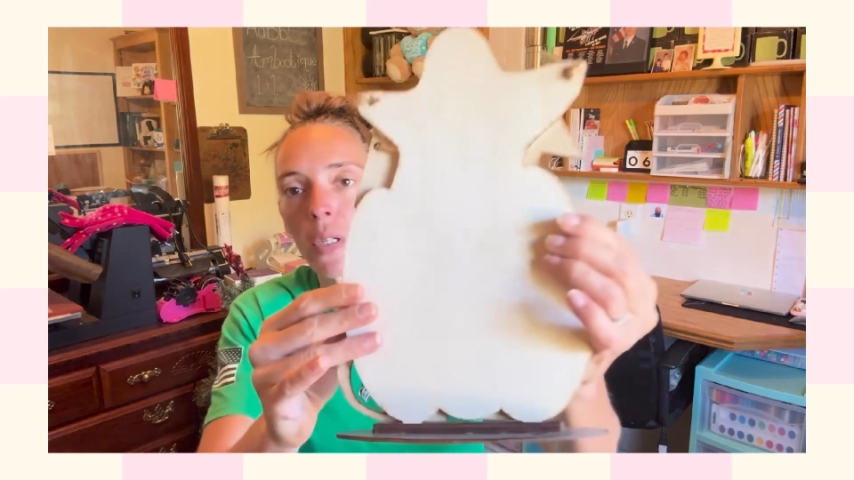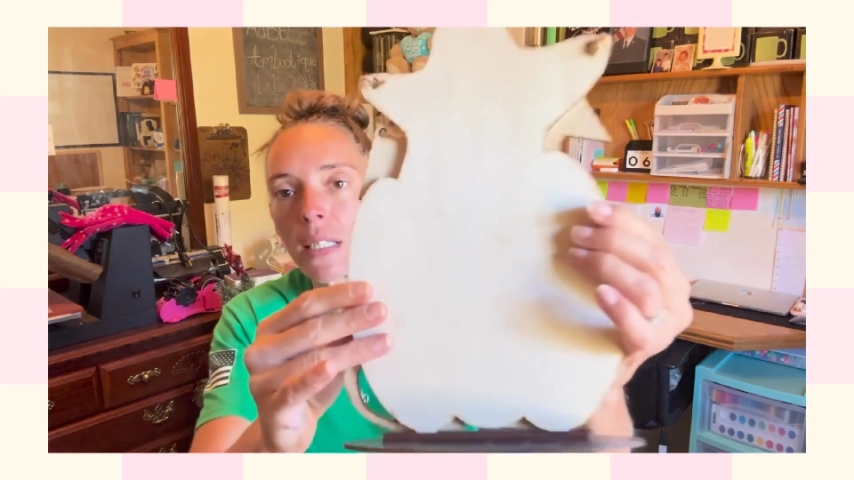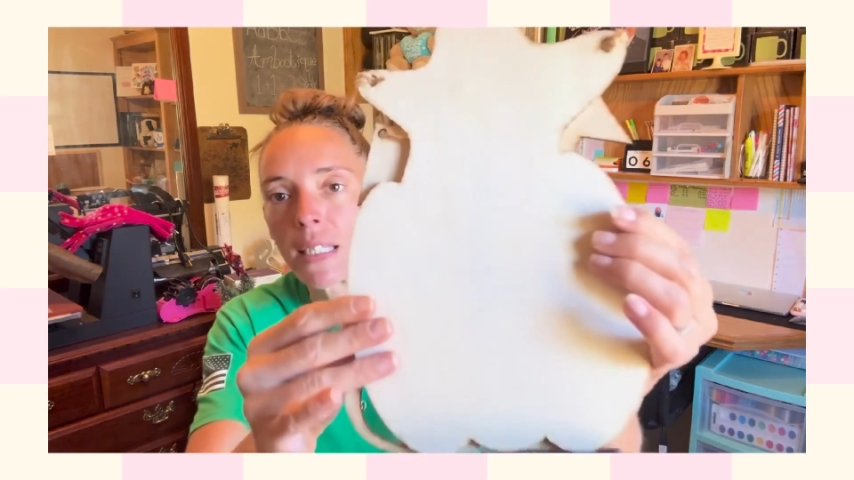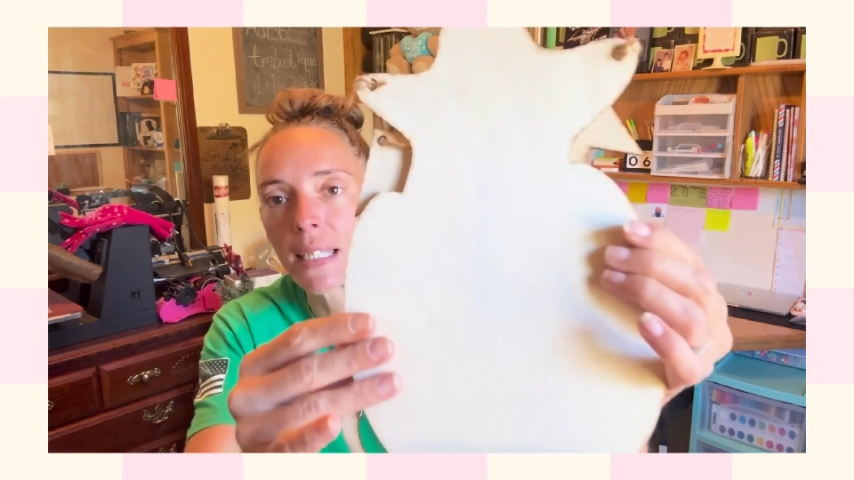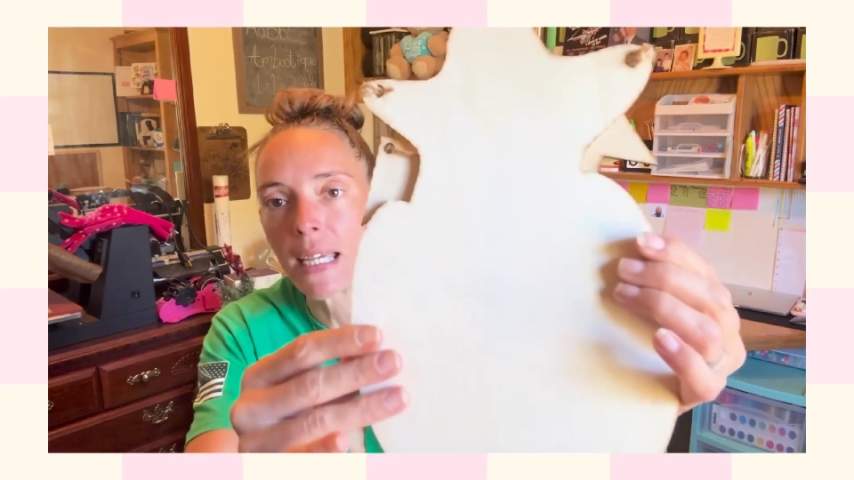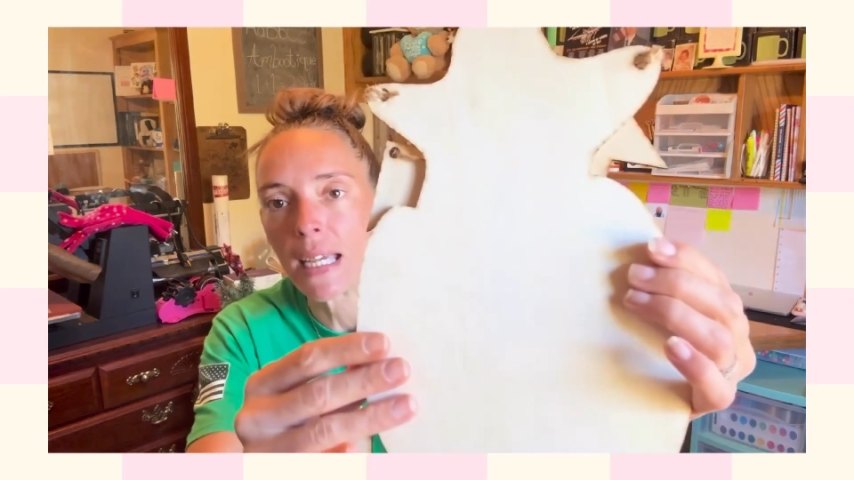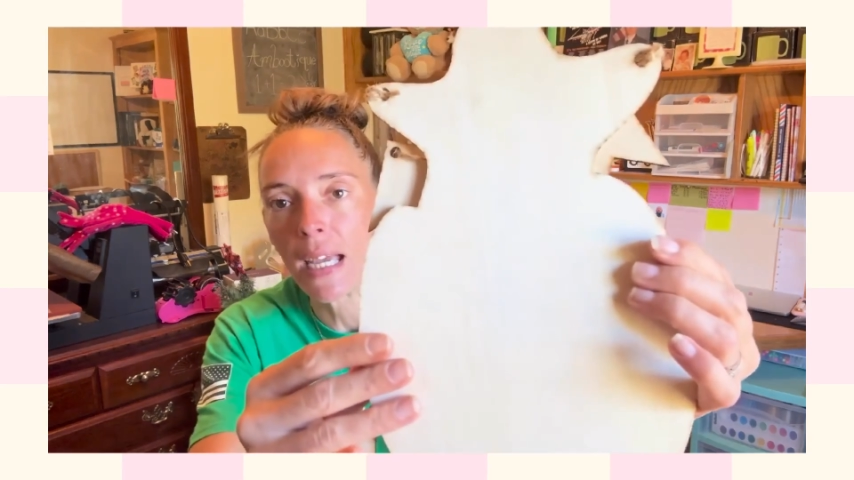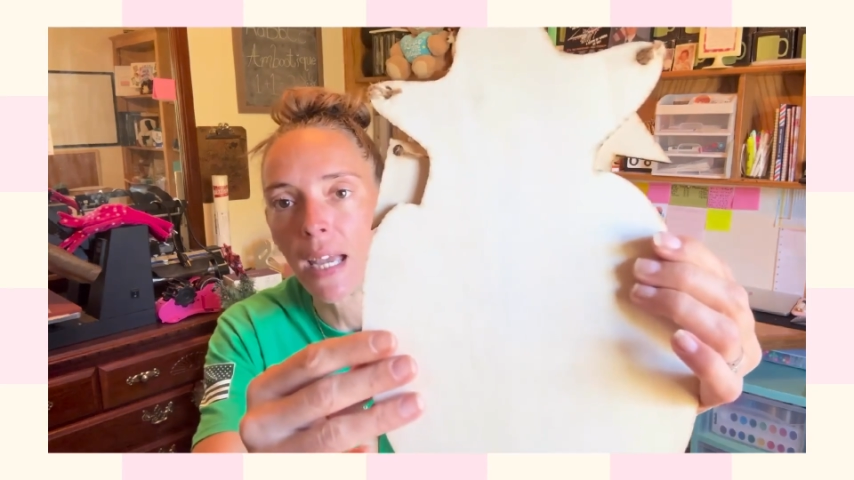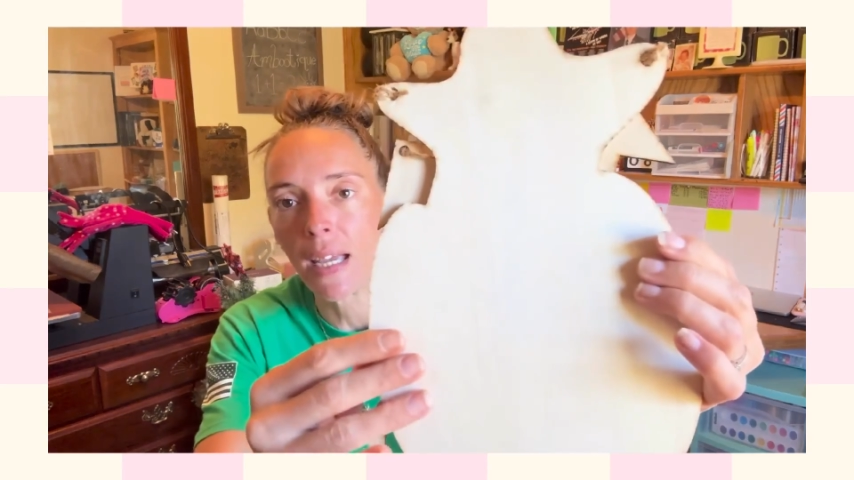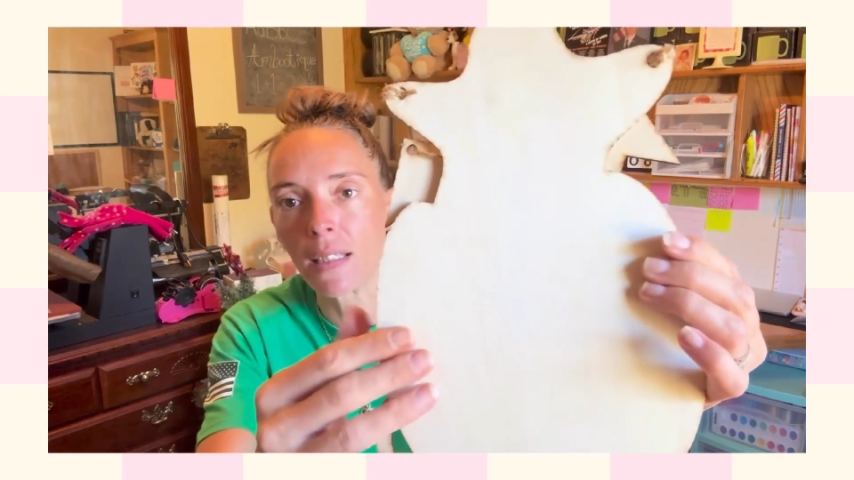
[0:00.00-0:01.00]
can
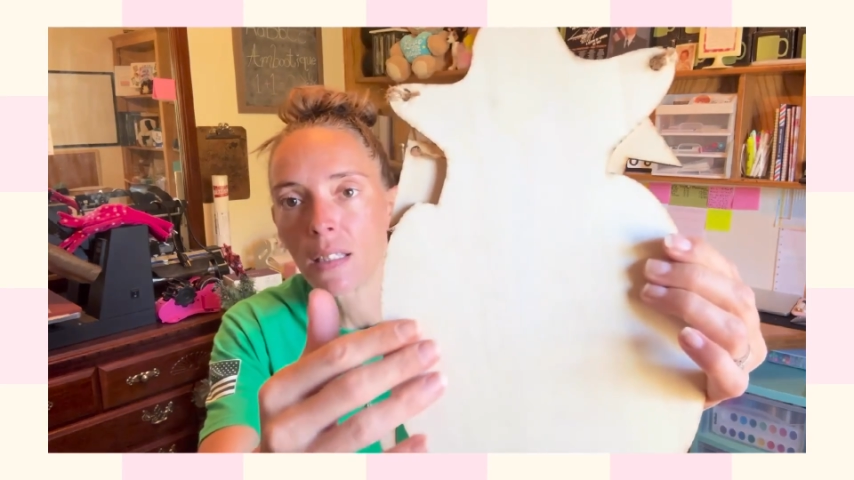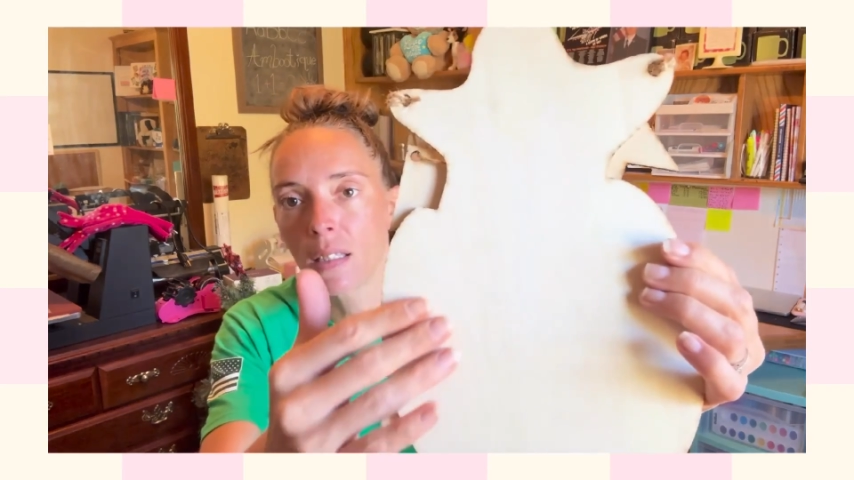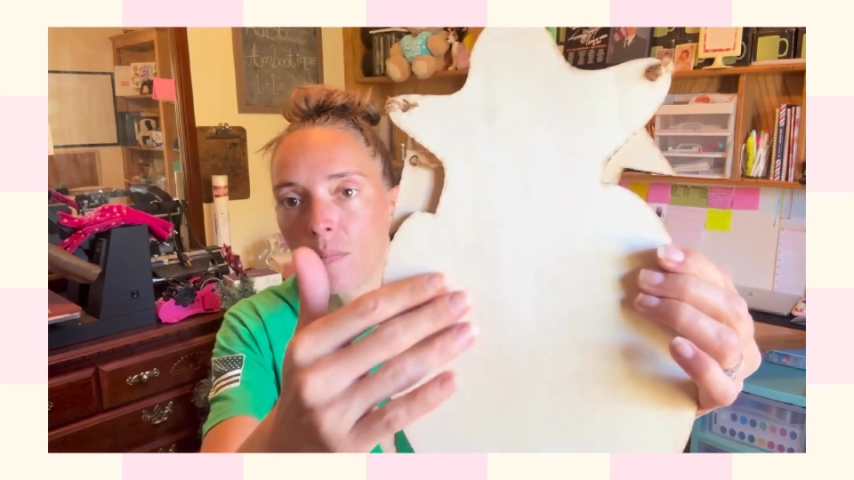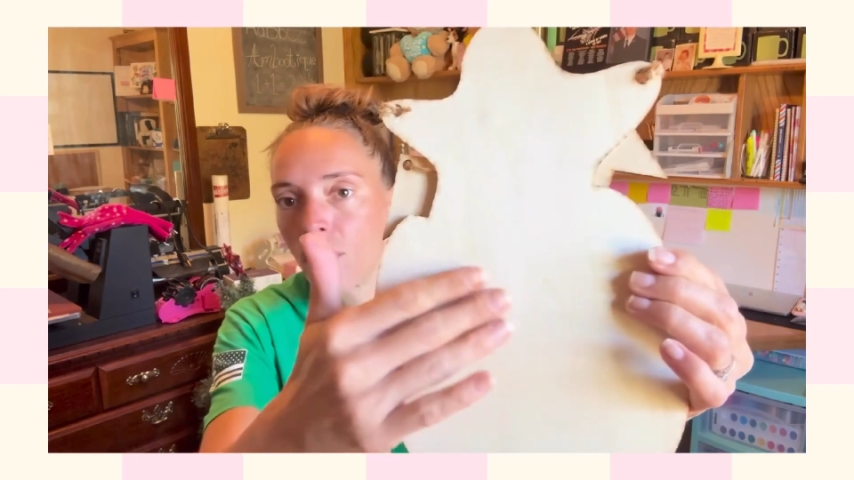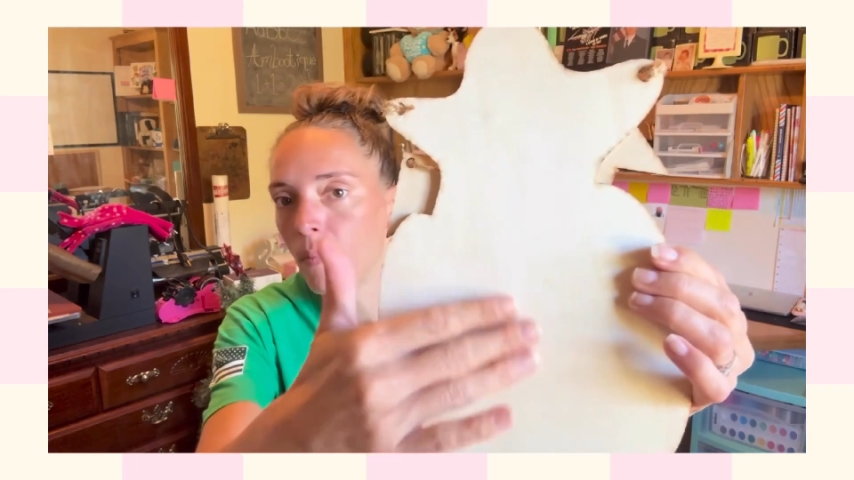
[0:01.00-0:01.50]
see it's